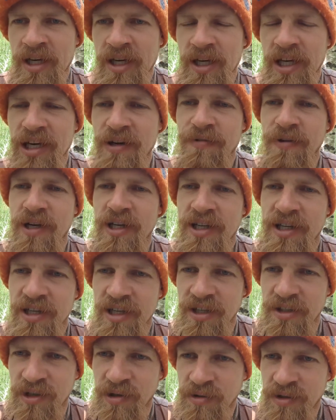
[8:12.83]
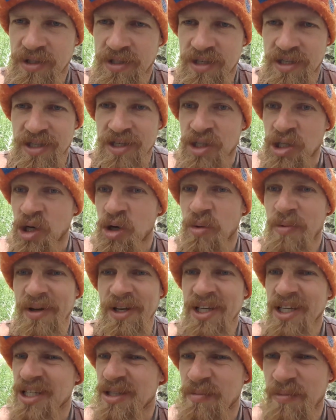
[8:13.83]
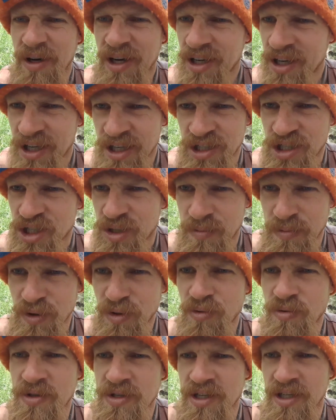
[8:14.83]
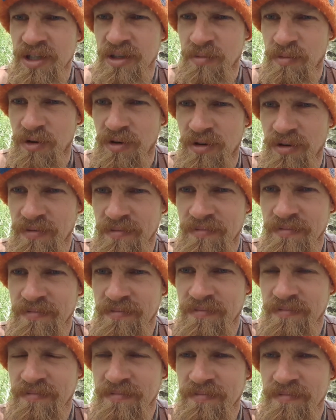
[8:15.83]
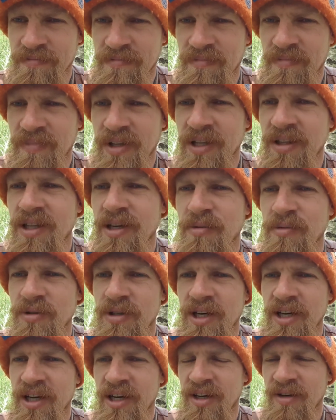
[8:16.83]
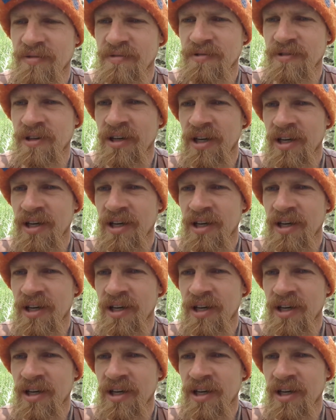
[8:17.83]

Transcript: If IKEA notices nobody is buying spoons anymore, then they would have